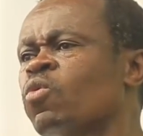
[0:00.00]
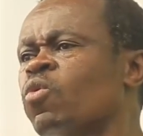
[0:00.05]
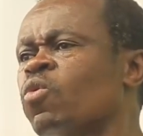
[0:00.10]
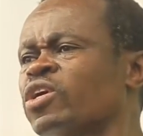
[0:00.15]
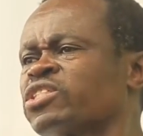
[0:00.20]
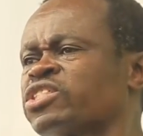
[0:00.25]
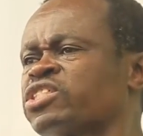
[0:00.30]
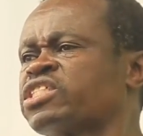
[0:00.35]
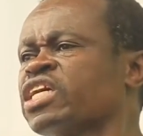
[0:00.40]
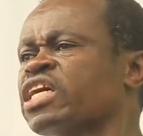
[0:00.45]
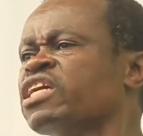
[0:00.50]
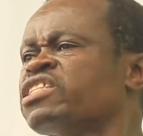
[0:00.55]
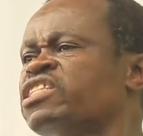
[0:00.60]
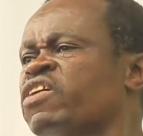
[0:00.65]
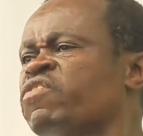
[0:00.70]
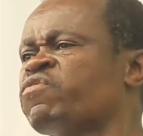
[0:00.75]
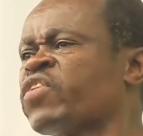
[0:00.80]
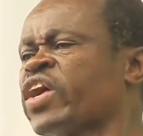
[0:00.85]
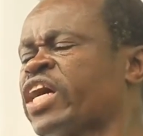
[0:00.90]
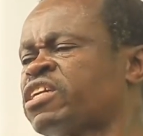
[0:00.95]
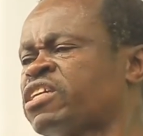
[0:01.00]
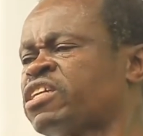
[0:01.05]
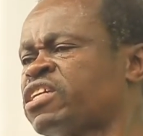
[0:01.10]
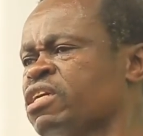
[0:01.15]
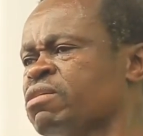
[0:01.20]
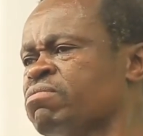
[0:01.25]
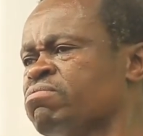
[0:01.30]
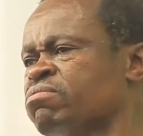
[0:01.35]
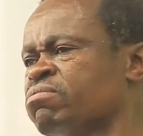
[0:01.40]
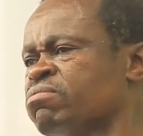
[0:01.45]
was still the
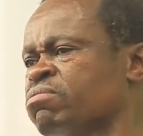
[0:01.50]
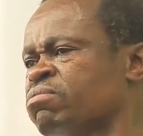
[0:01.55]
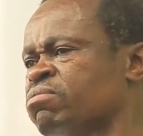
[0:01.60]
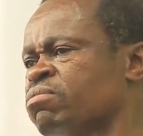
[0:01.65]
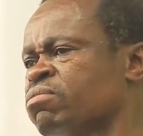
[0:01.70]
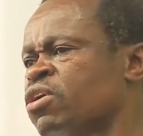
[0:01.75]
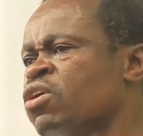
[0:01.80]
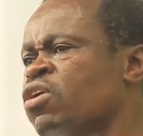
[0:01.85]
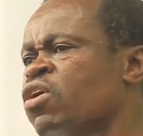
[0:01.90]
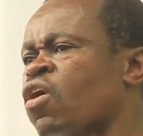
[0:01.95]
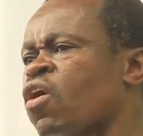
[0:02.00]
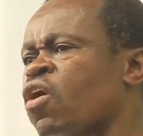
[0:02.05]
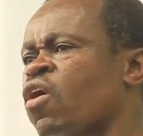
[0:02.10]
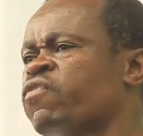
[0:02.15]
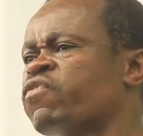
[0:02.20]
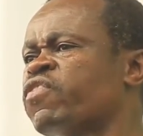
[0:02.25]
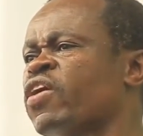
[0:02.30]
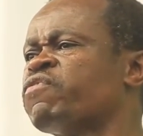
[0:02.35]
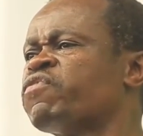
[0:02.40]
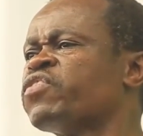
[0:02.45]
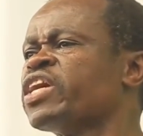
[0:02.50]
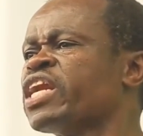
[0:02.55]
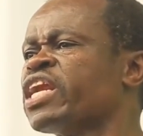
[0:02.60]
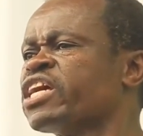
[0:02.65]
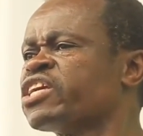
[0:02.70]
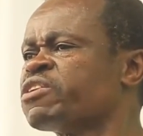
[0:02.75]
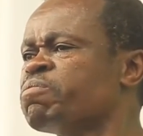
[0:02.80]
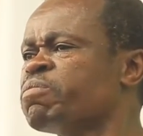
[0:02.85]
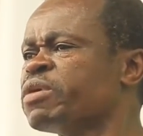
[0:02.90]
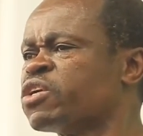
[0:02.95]
victim of a
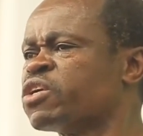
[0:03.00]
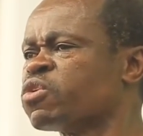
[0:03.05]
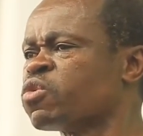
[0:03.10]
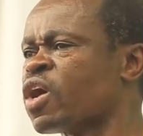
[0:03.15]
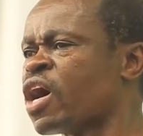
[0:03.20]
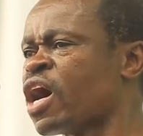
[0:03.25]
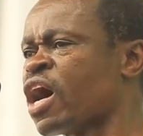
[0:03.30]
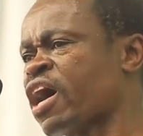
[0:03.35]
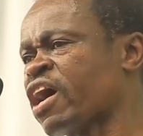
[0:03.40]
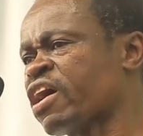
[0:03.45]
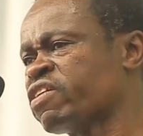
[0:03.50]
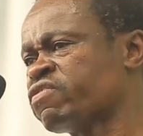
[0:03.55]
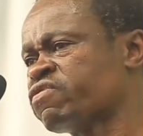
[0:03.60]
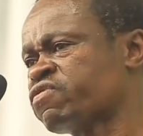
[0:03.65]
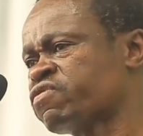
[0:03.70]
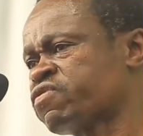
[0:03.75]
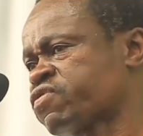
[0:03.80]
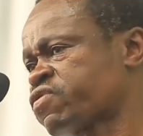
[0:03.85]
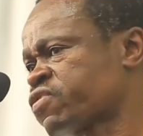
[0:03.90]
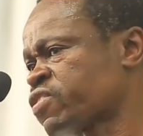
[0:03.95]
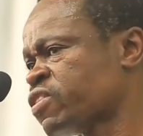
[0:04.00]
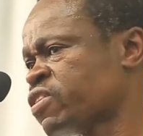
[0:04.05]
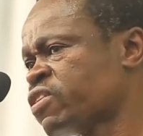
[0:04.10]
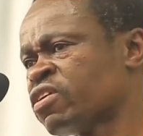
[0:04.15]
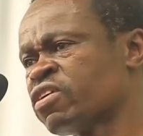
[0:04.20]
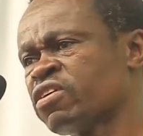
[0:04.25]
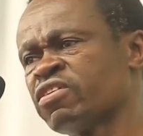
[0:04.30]
village midwife.